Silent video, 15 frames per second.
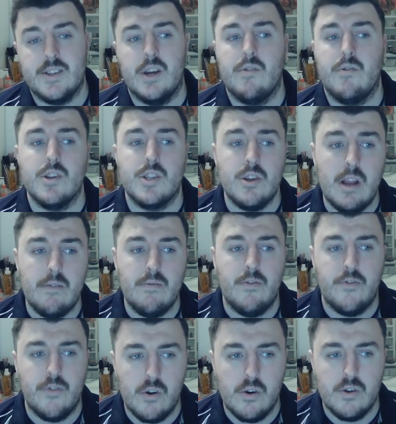So I've got 2 level
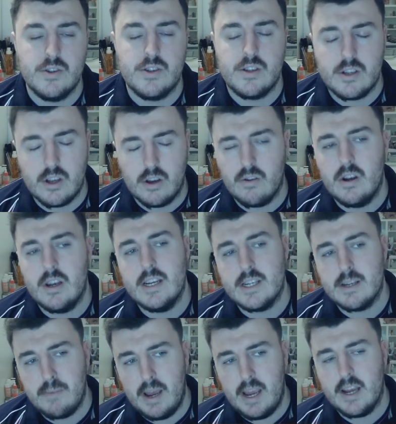4s, so I've got
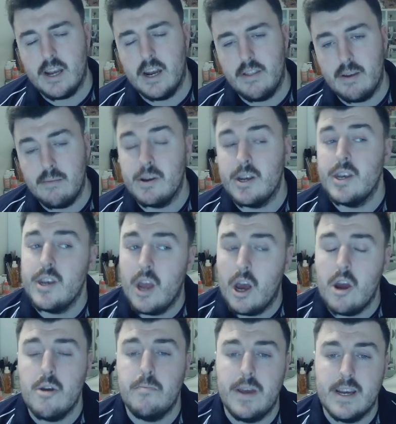Leadership 8 kind of thing, but
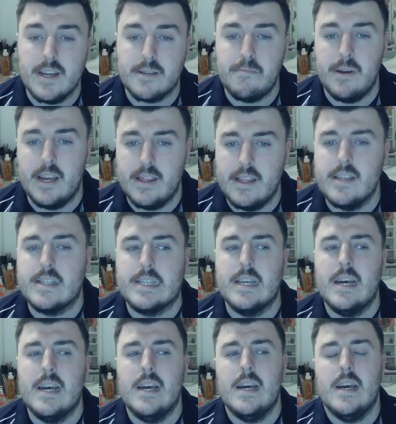no BSB. And this
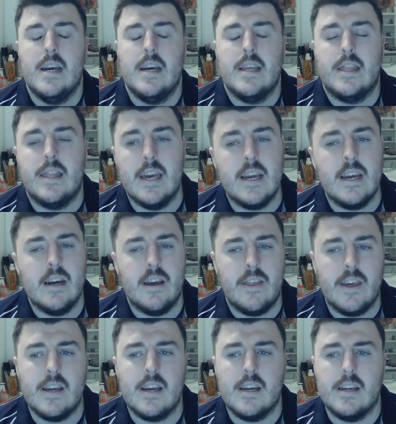thing I
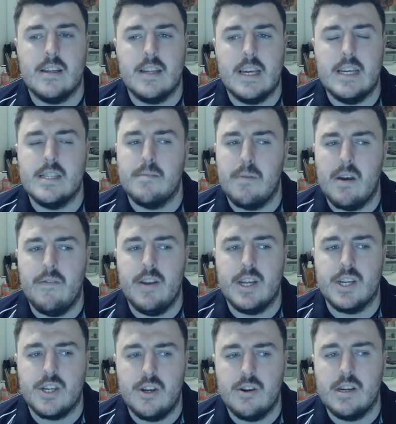think is a bit of an
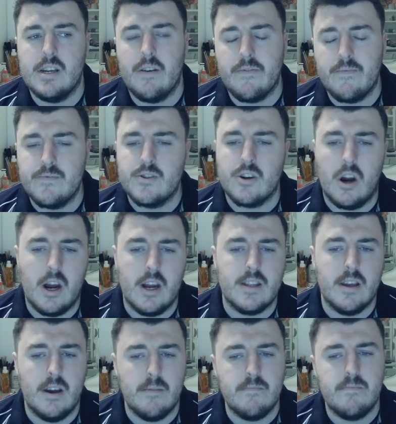issue, and I'm trying
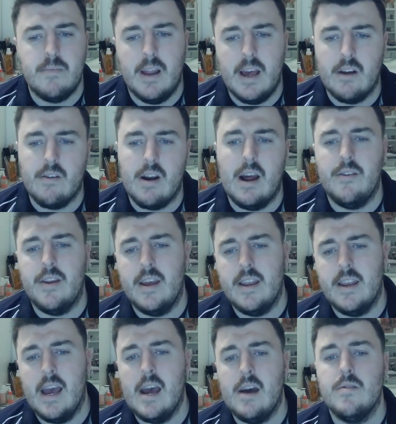to play around it
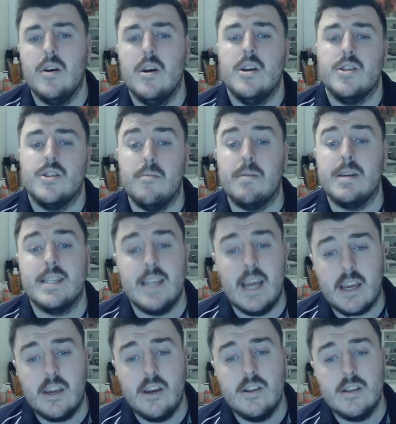now. So my
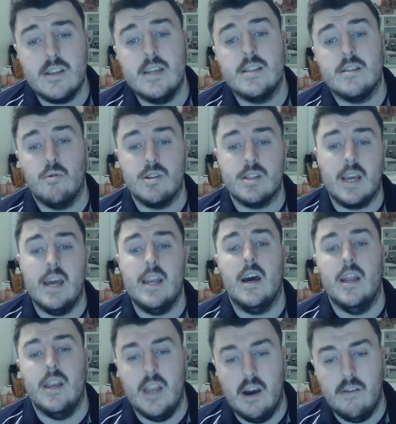second is once again
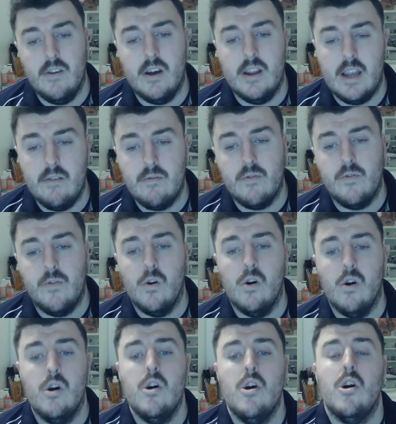another level
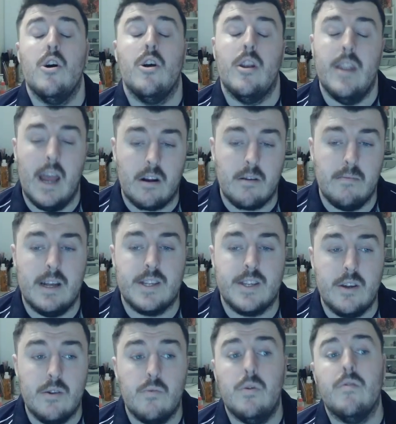4
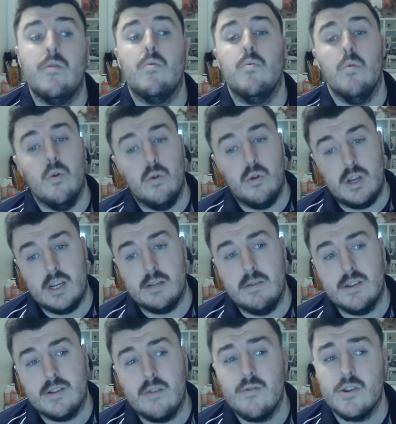Necromancy with a Warding
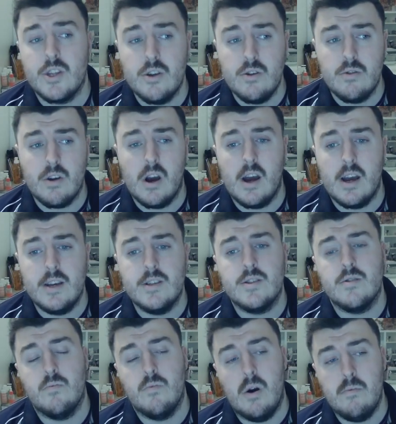Sprint. So I've got 2 guys,
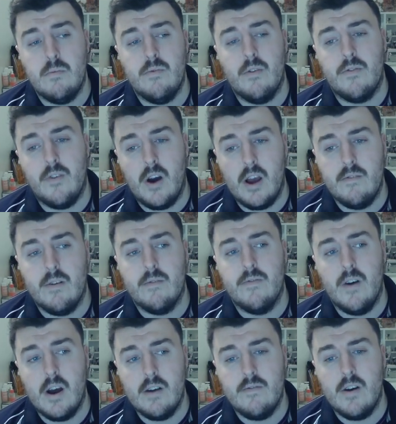one with a
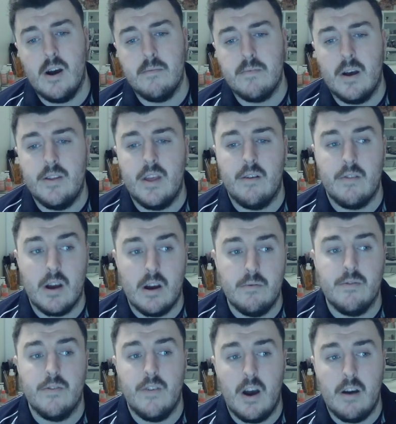5+5+, and the other guy with
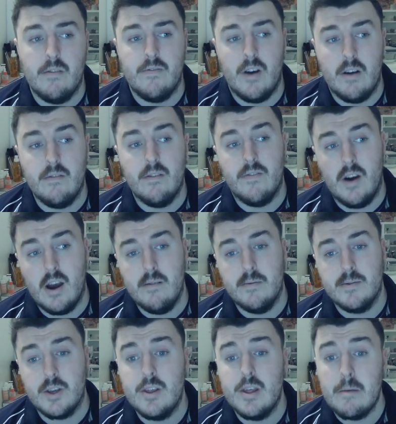a 5+5+5+.
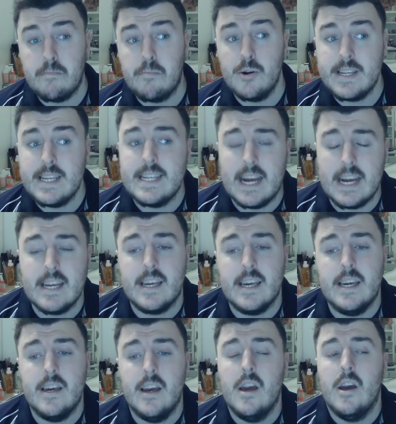So they're pretty
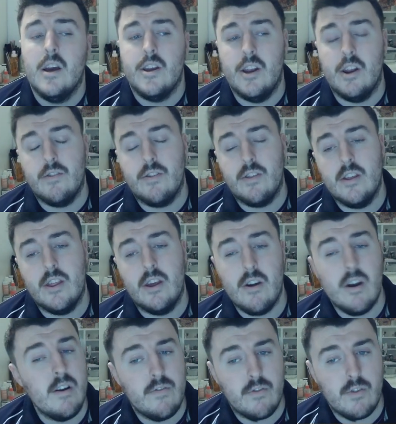tanky. You know, they're
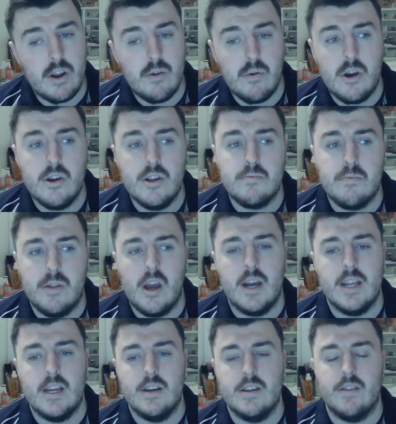only 3 wounds, but the
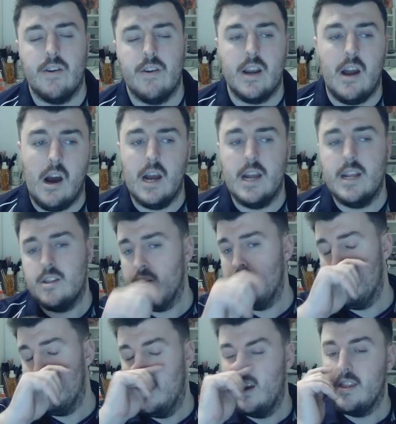idea is if I can hide
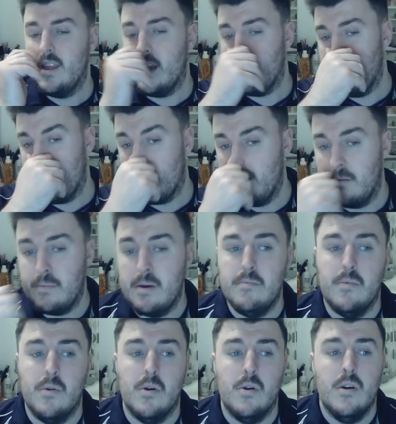them, they can make them a bit
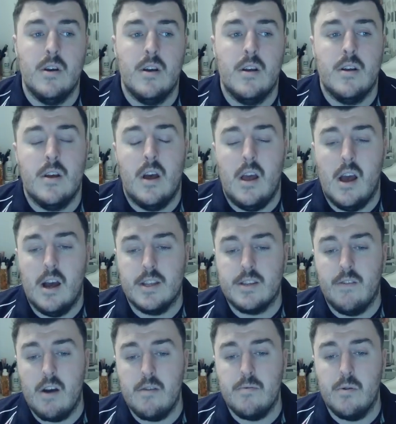more
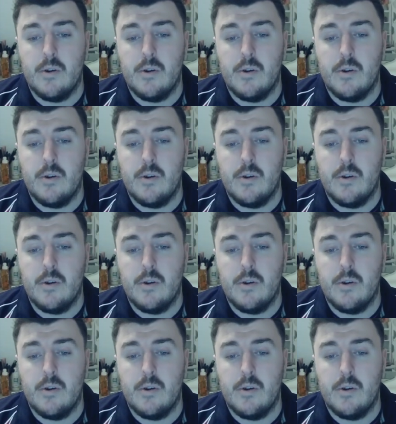survivable.